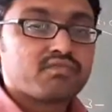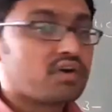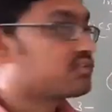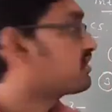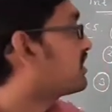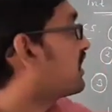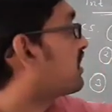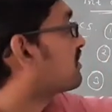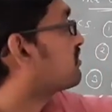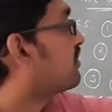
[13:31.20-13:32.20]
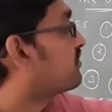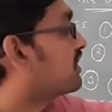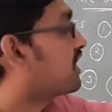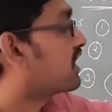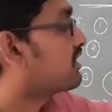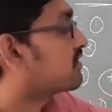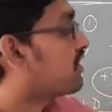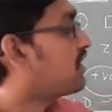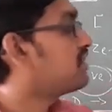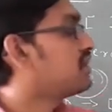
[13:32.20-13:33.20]
First address of the array is
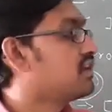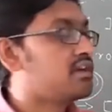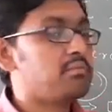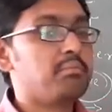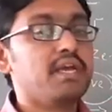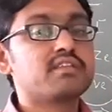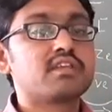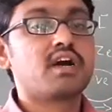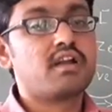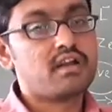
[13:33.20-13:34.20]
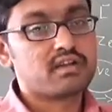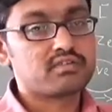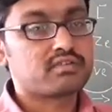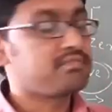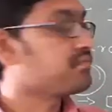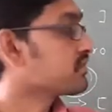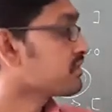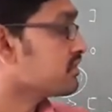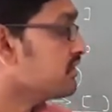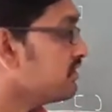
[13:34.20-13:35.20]
called base address.
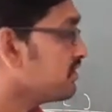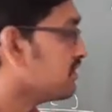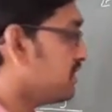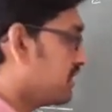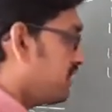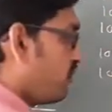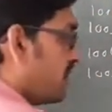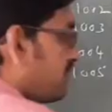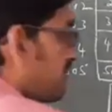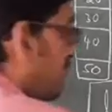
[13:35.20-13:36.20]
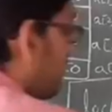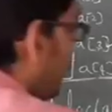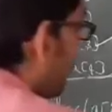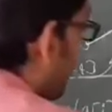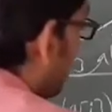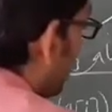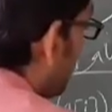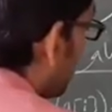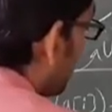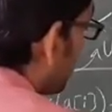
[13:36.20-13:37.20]
Then what is W? W
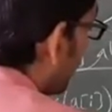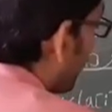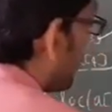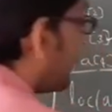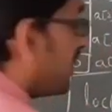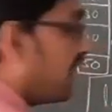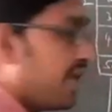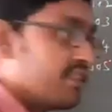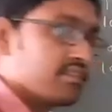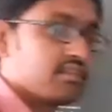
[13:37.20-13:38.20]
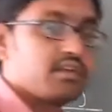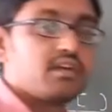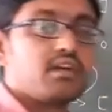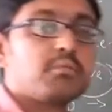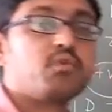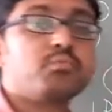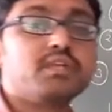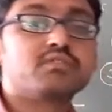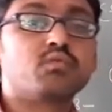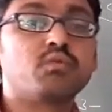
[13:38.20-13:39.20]
means word length. W
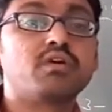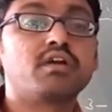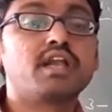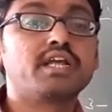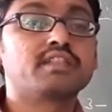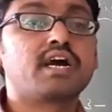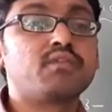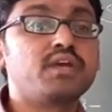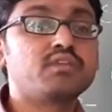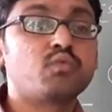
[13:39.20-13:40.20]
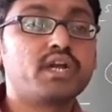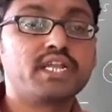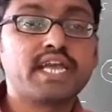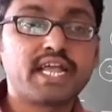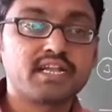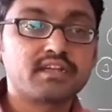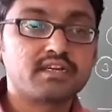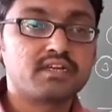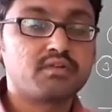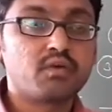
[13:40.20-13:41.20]
means word length, always one
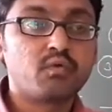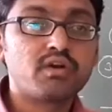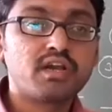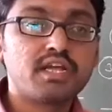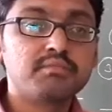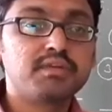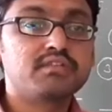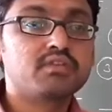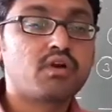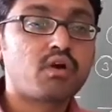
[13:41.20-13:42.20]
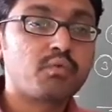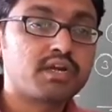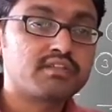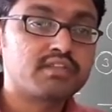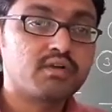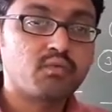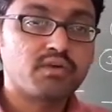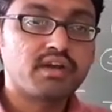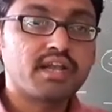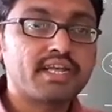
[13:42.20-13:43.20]
character. The word length means what is the
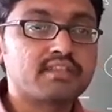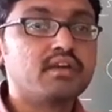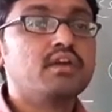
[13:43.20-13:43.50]
word length?